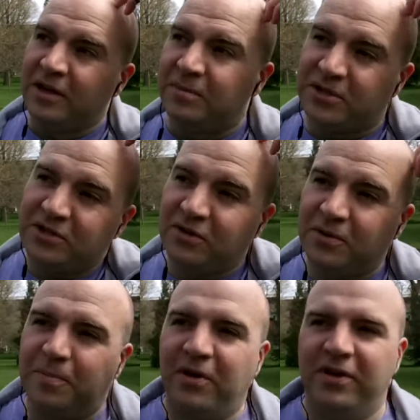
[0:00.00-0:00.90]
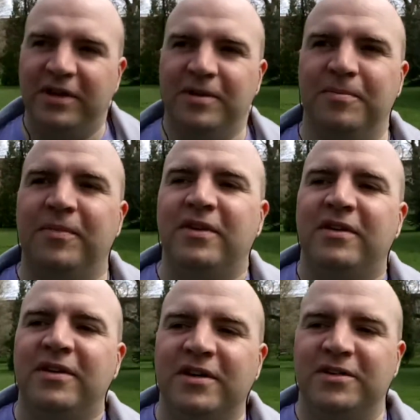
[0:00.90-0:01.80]
bestowed upon
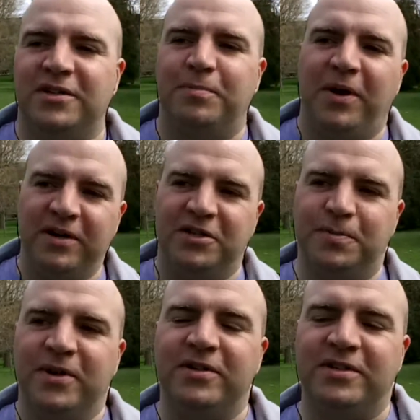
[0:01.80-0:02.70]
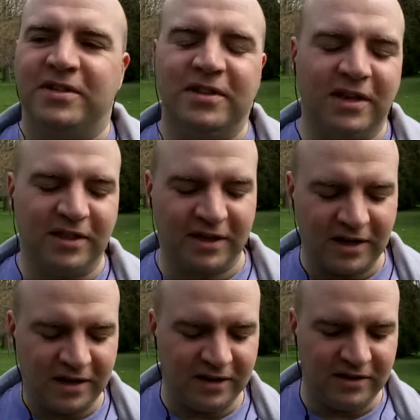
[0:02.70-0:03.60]
him as the punishment. And the other
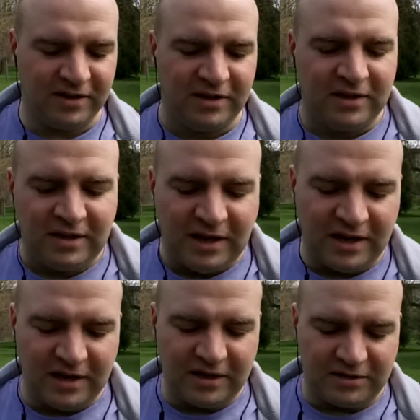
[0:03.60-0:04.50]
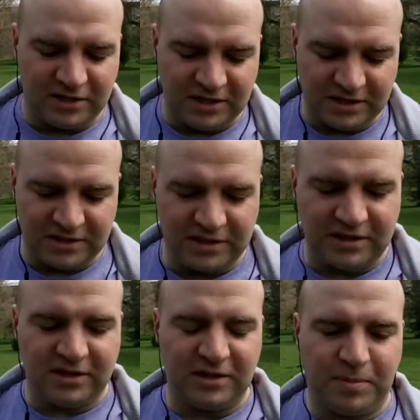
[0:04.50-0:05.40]
guy suggested
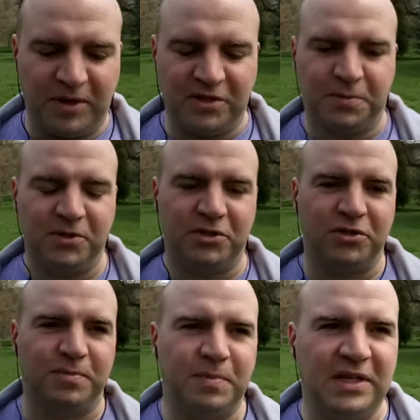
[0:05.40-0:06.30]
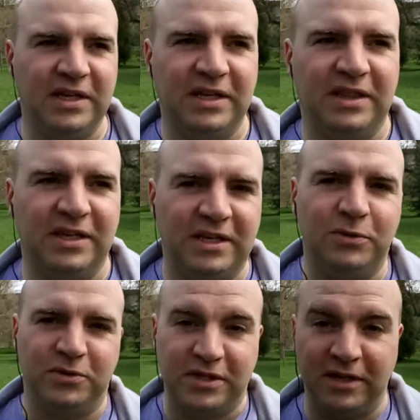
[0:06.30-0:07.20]
that the punishment should be that he
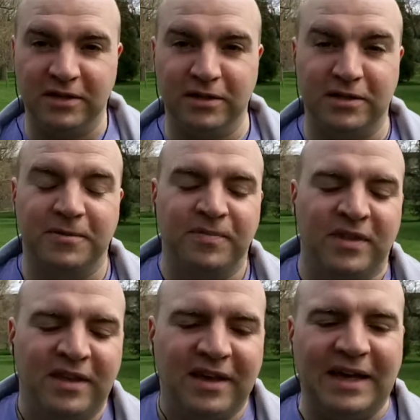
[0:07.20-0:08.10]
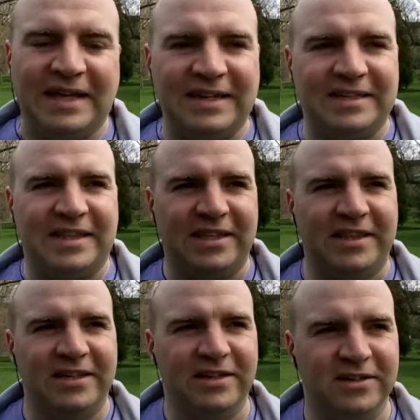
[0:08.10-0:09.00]
was killed, and the
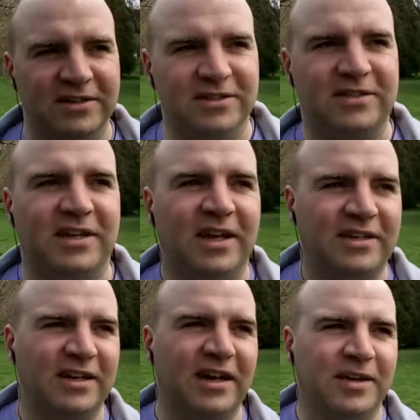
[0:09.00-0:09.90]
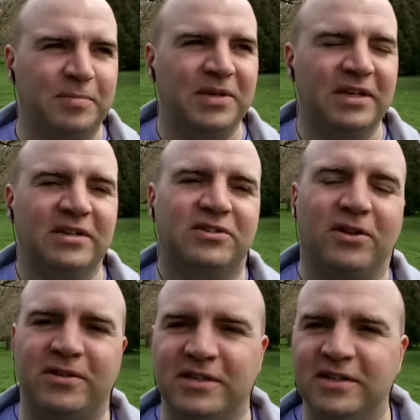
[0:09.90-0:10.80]
Athenians didn't like being
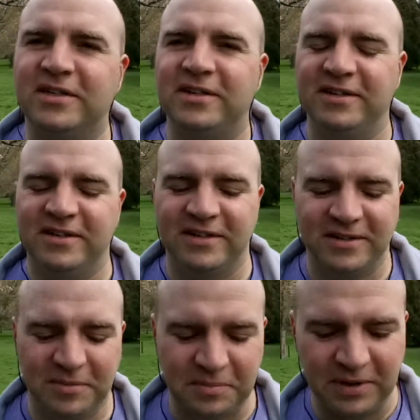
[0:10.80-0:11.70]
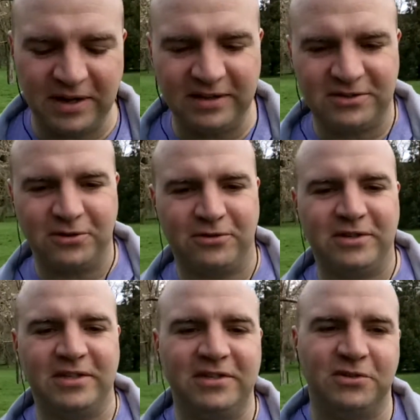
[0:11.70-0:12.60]
insulted by
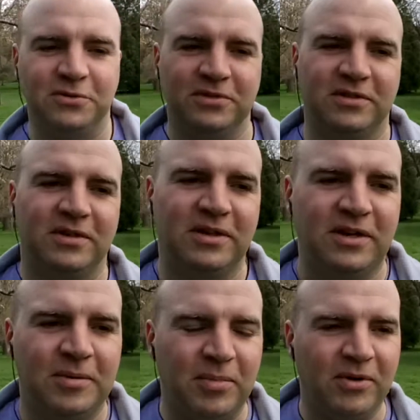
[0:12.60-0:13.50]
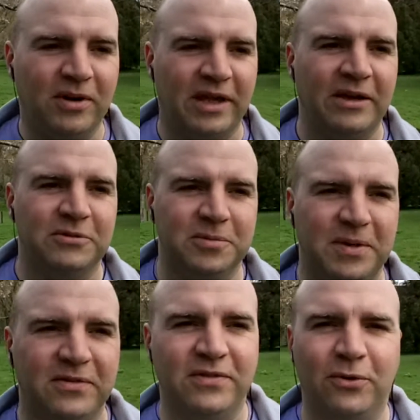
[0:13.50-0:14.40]
Socrates, who was by all accounts a bit
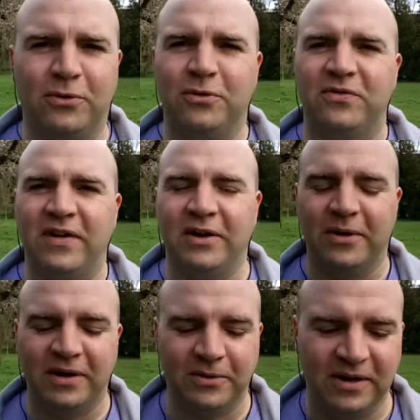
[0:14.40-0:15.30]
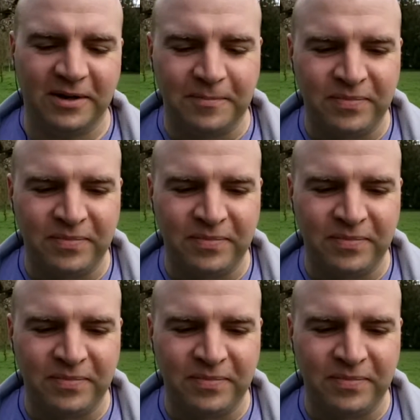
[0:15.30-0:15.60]
of an awkward fellow anyway.